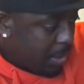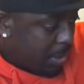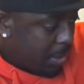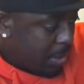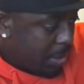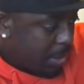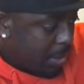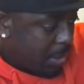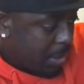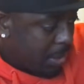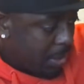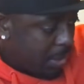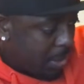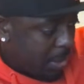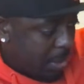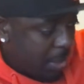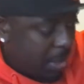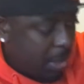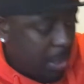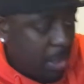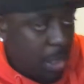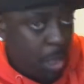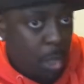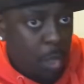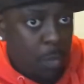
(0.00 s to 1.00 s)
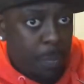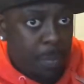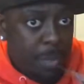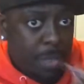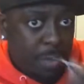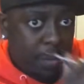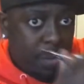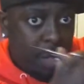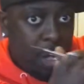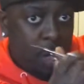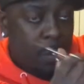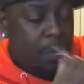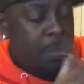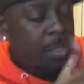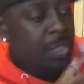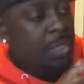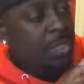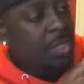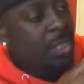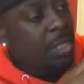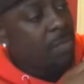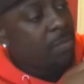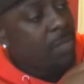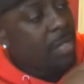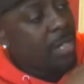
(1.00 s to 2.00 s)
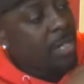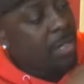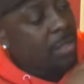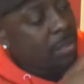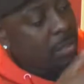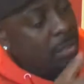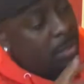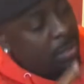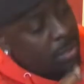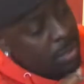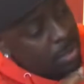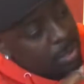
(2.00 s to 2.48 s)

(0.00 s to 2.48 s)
So I'm gonna open, we're opening this up right now.